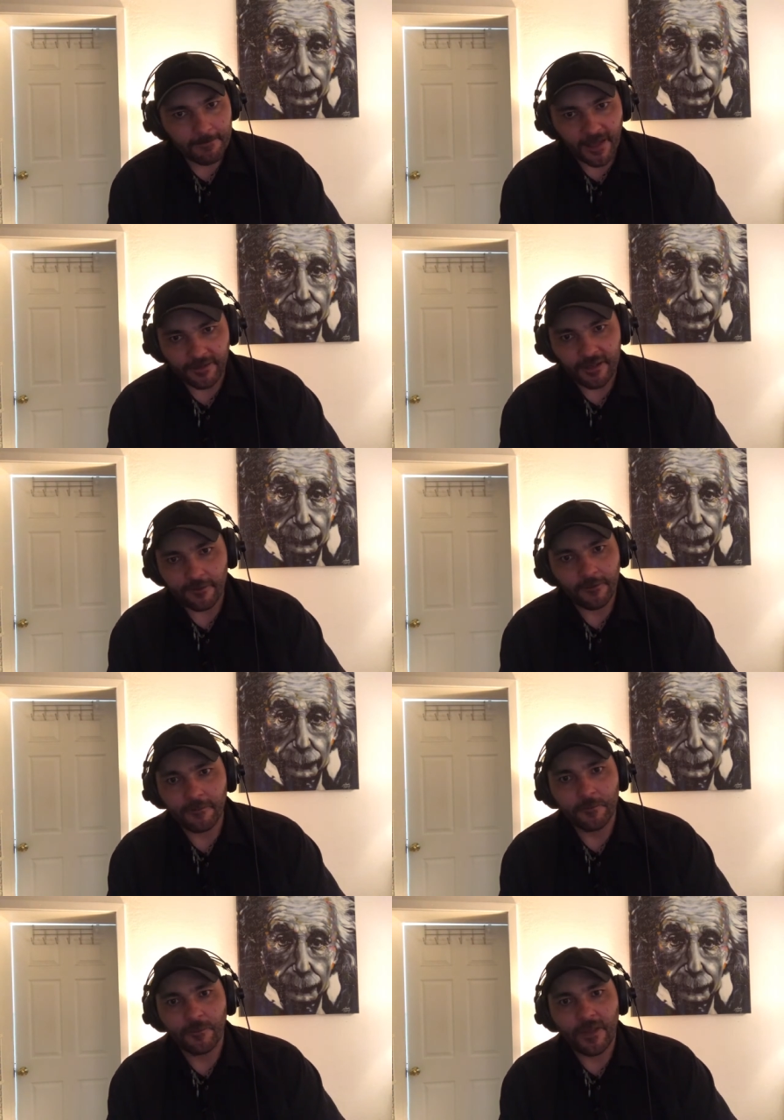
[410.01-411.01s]
Neither of
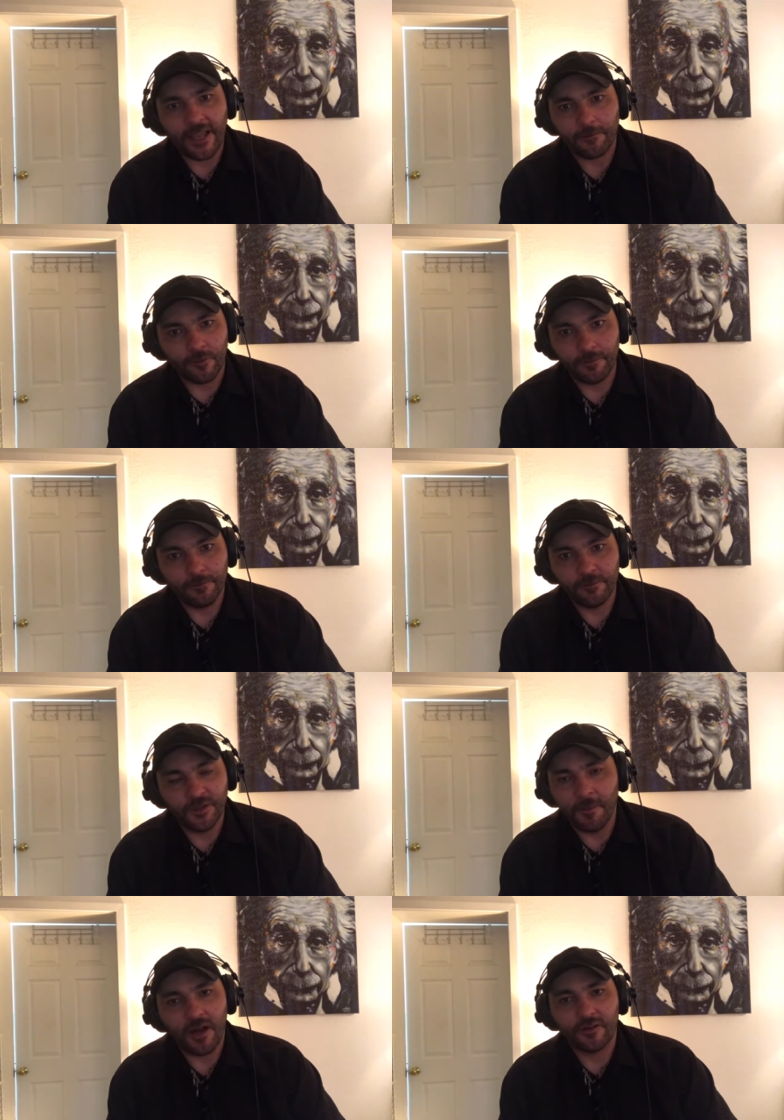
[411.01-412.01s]
them like
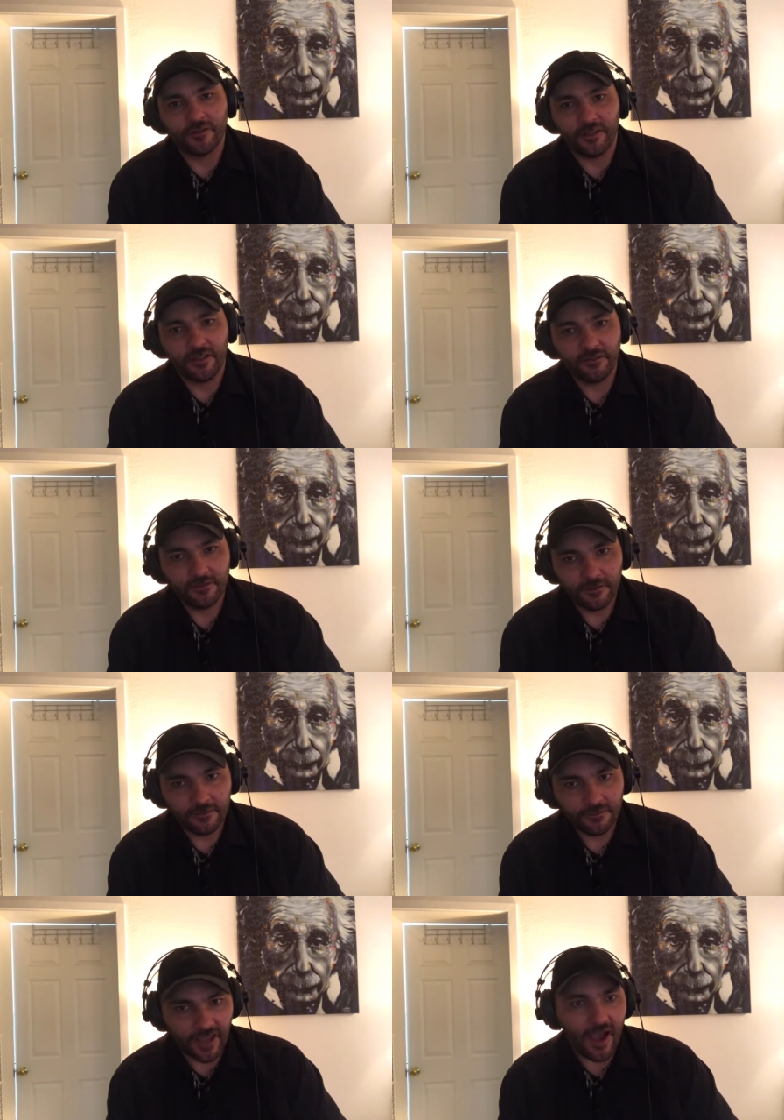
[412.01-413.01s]
democracy.
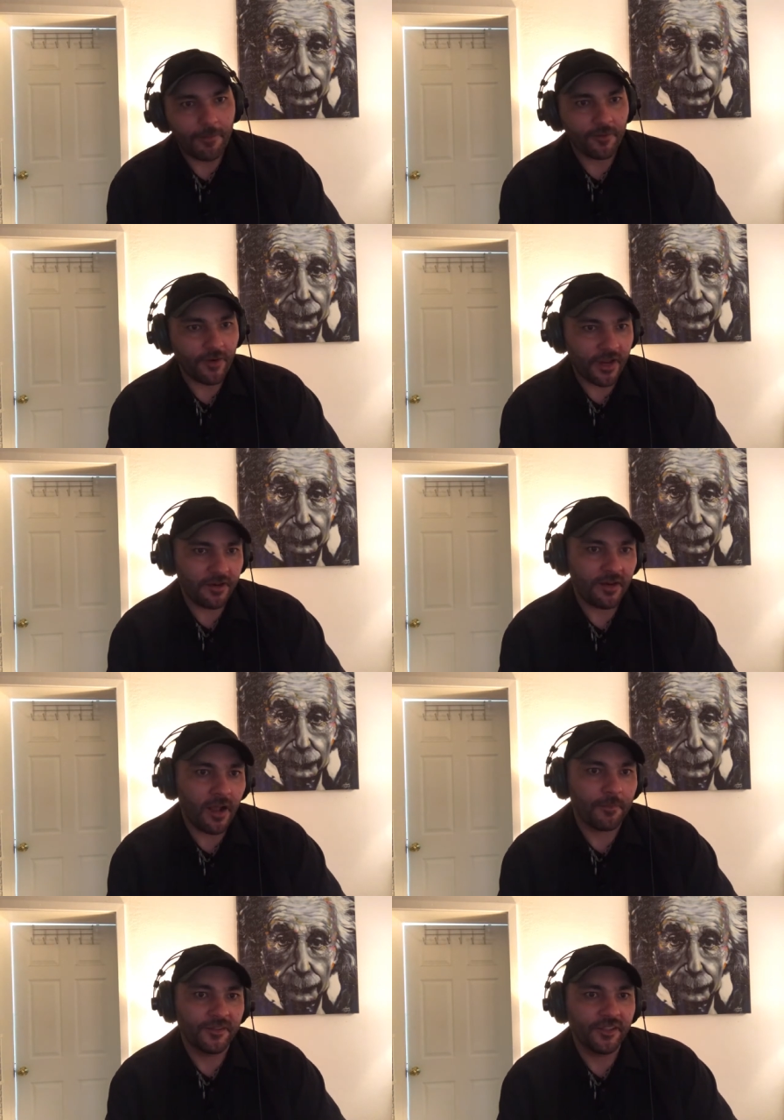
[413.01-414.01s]
They operate in
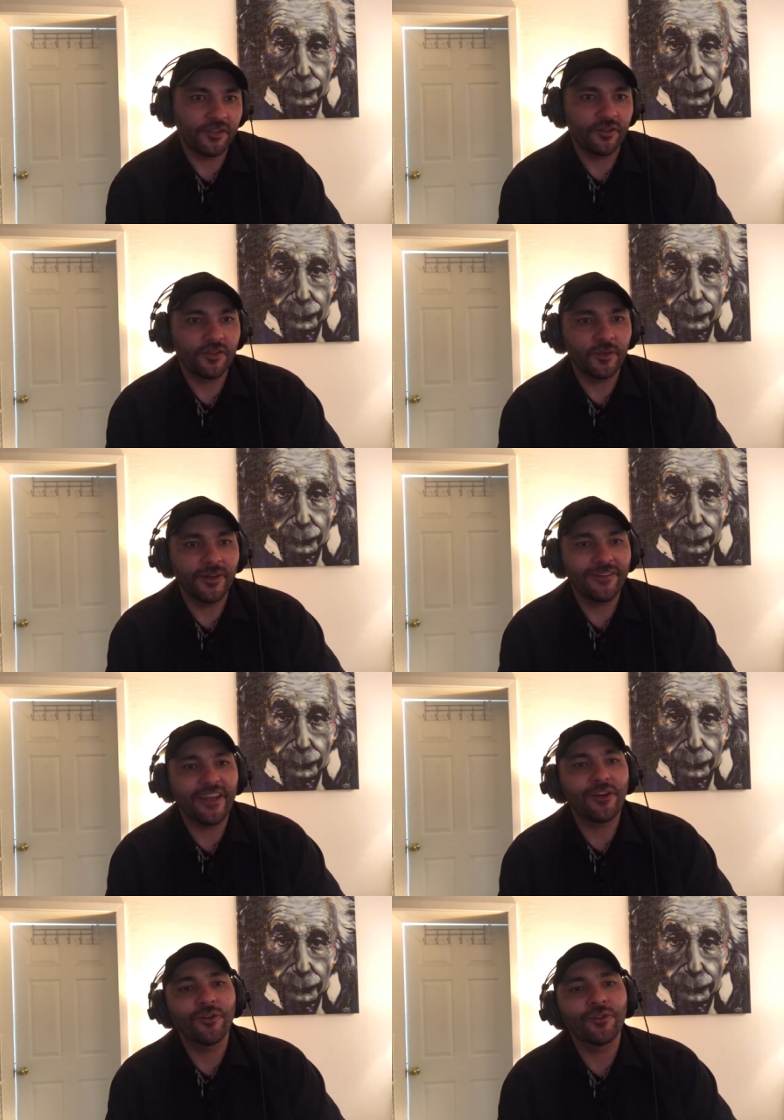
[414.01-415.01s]
opposition to it. They
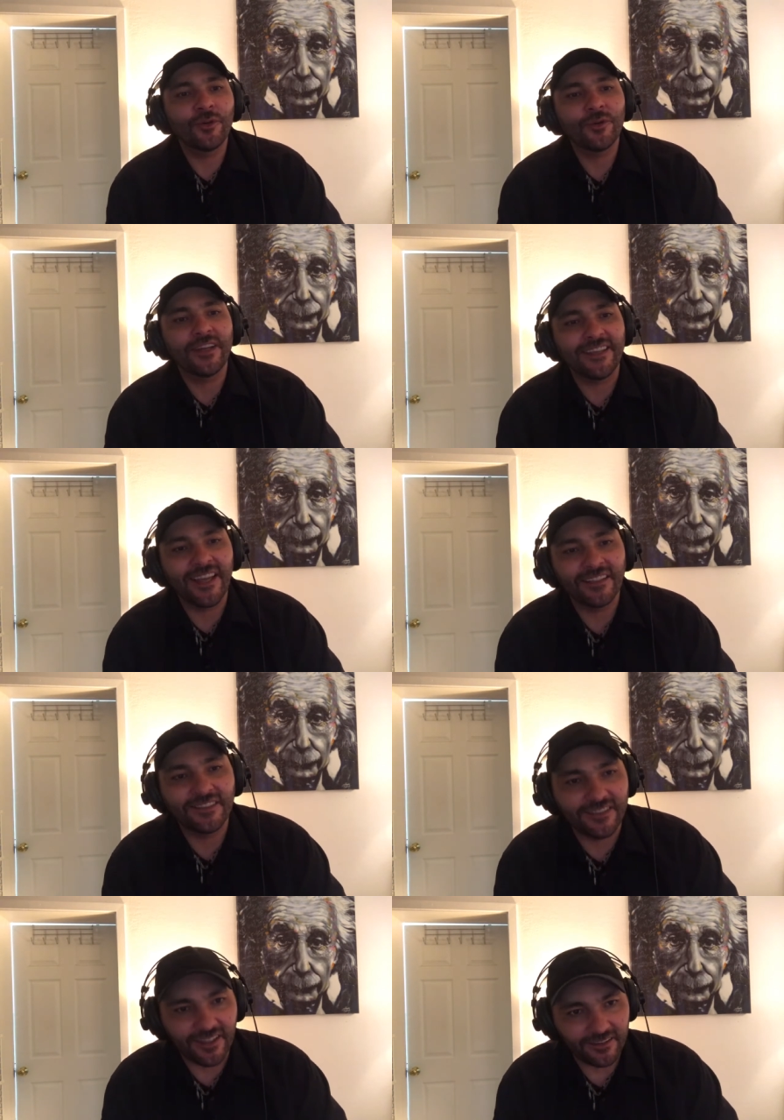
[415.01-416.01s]
collude
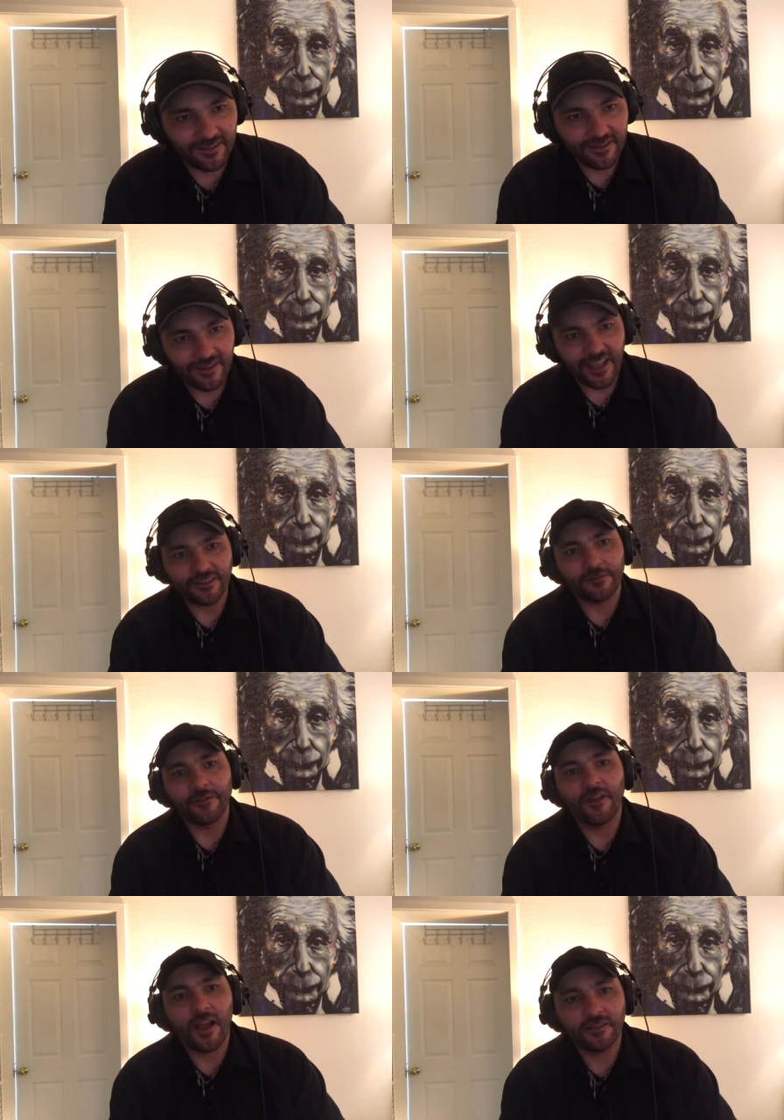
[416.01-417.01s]
against it as a
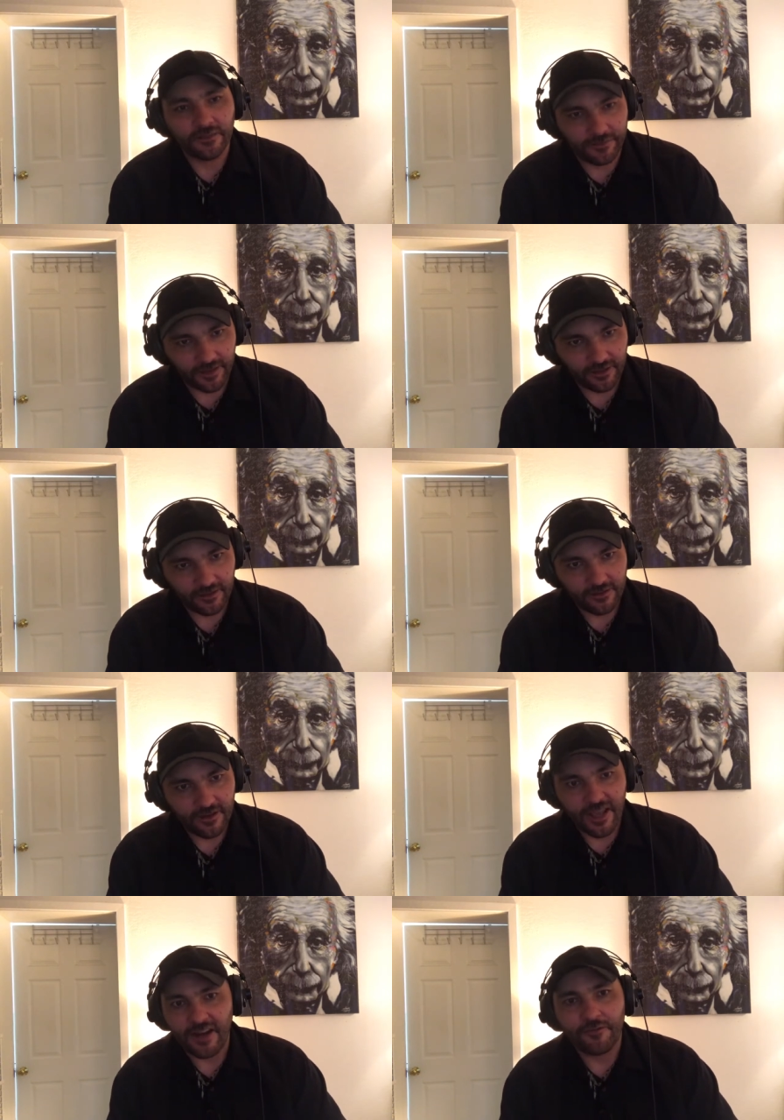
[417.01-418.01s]
philosophy
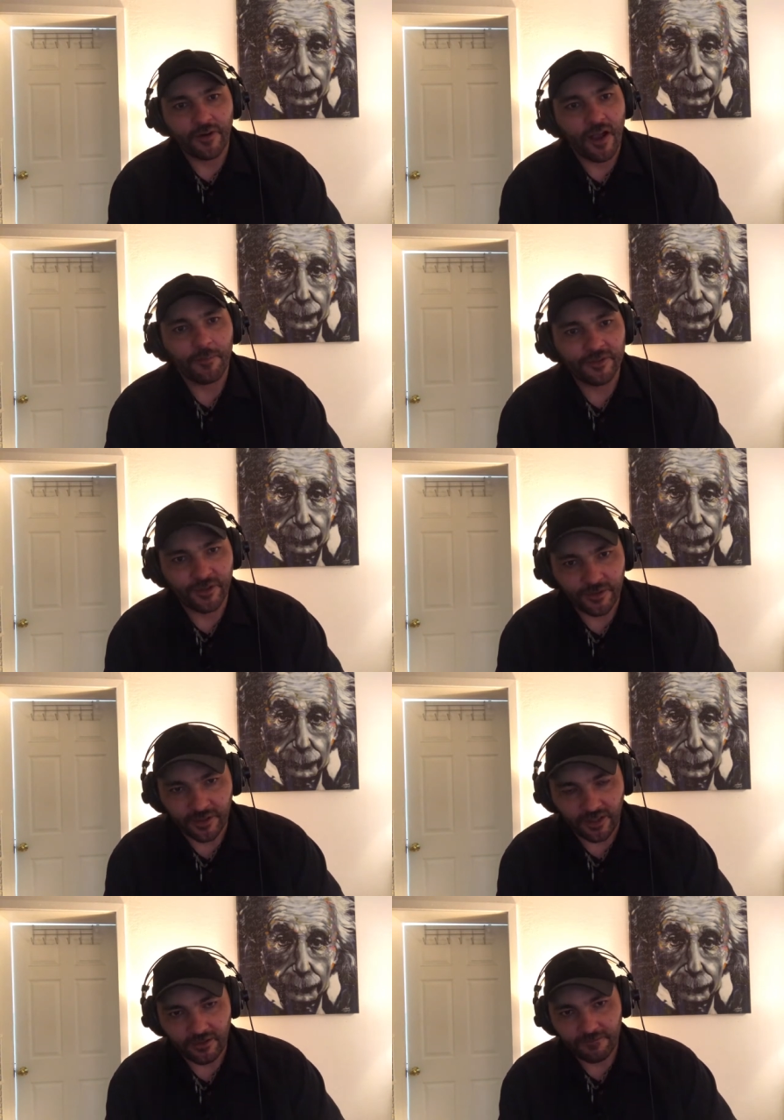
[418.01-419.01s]
at every
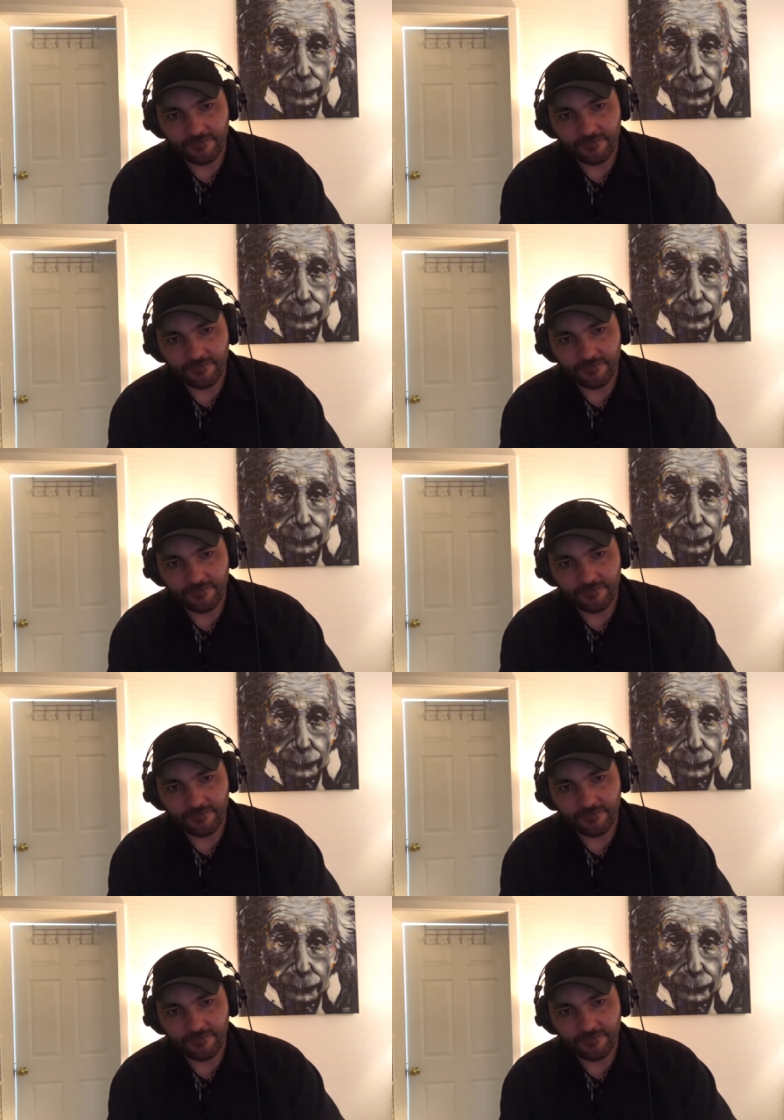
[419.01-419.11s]
opportunity.